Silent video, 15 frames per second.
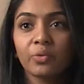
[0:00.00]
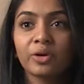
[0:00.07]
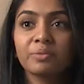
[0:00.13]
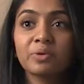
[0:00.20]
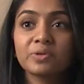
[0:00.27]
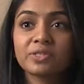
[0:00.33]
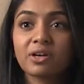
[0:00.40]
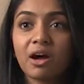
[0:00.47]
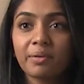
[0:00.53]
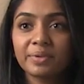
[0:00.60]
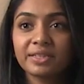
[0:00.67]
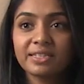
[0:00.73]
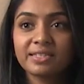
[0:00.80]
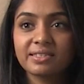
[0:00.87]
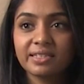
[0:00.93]
we most
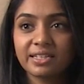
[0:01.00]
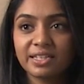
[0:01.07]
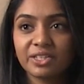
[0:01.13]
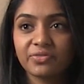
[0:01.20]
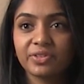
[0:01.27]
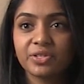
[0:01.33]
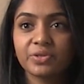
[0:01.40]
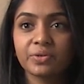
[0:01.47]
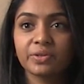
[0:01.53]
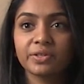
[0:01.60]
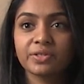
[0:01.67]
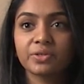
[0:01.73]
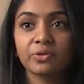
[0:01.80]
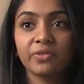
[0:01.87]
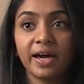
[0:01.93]
commonly see
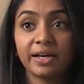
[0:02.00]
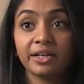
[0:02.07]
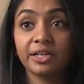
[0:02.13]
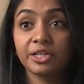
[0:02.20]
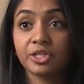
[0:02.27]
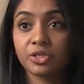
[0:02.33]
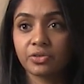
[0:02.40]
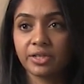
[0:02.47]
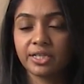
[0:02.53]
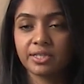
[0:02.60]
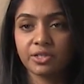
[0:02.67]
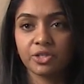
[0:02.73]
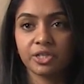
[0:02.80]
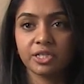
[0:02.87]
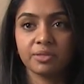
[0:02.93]
individuals who have had an injury,
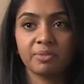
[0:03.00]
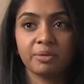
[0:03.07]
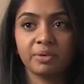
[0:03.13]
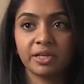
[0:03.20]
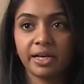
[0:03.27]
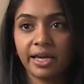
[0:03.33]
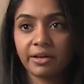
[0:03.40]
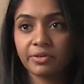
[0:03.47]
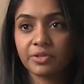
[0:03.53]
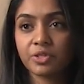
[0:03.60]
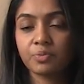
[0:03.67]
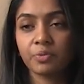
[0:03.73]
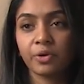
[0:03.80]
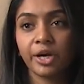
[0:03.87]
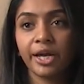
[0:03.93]
such as maybe an ankle
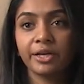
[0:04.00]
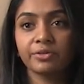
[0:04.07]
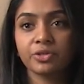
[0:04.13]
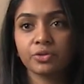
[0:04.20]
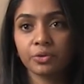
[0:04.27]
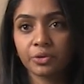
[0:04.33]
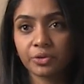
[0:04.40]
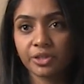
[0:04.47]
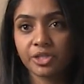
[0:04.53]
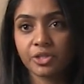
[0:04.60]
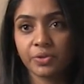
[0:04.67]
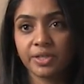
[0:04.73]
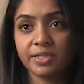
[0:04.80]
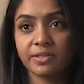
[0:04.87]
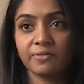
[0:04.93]
sprain, shoulder
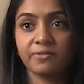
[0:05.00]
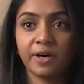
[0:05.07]
injuries and